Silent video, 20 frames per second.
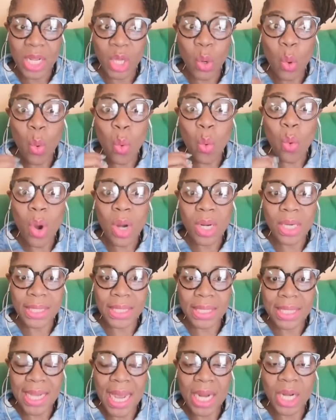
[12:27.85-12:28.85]
The
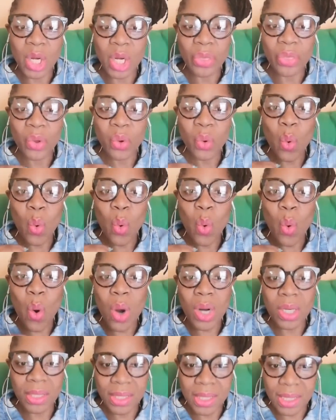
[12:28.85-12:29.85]
quality and not the
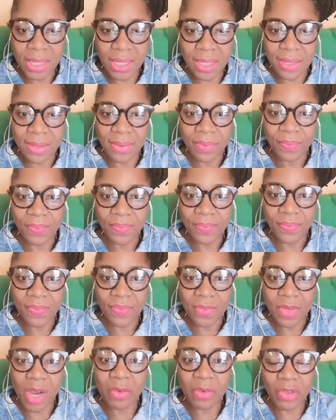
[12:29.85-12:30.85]
quantity
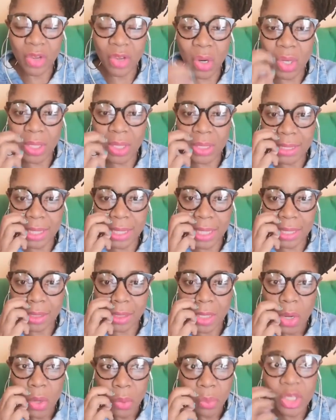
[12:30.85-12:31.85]
of your content,
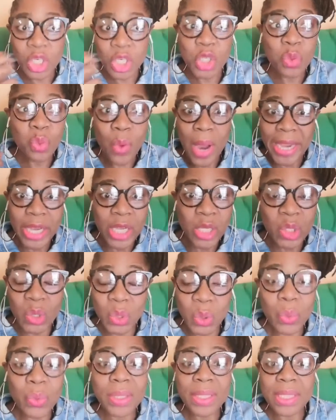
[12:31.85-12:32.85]
which is why you
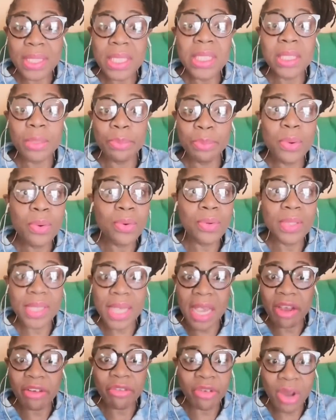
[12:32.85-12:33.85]
don't need to post
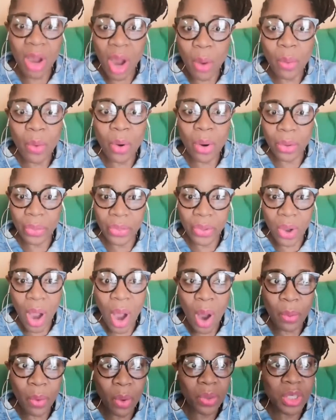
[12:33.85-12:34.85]
every hour on the
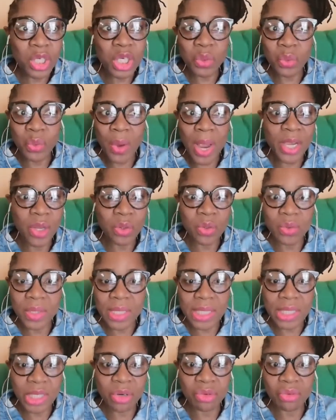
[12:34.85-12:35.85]
hour, which is why you don't
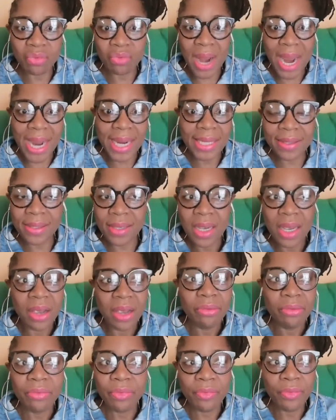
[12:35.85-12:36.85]
need to write
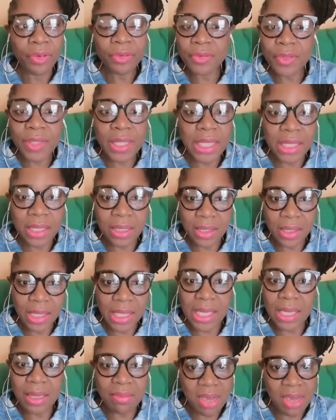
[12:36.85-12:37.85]
15
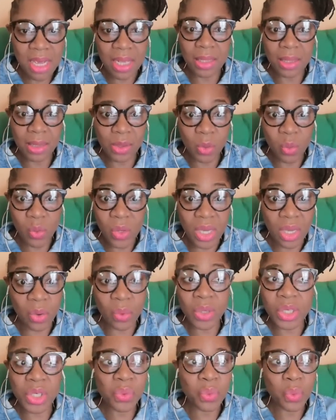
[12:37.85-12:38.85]
emails a week,
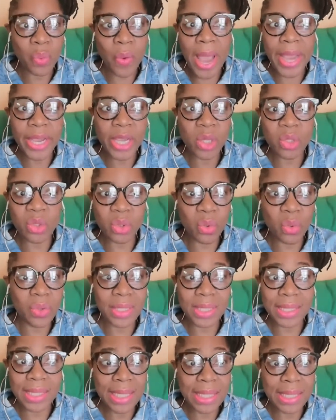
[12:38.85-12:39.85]
which is why you
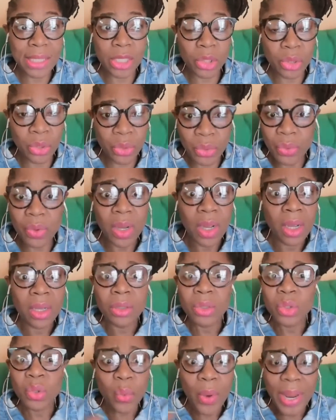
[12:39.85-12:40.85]
don't need to do
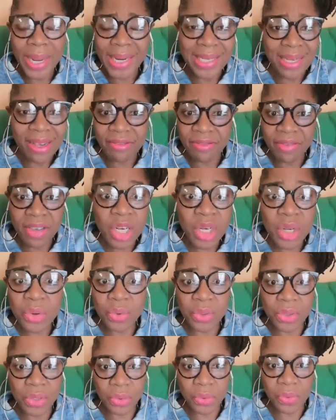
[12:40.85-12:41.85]
20
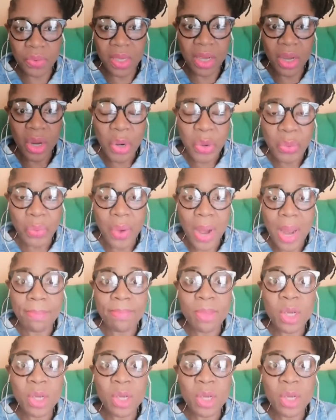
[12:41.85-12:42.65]
videos a week, right?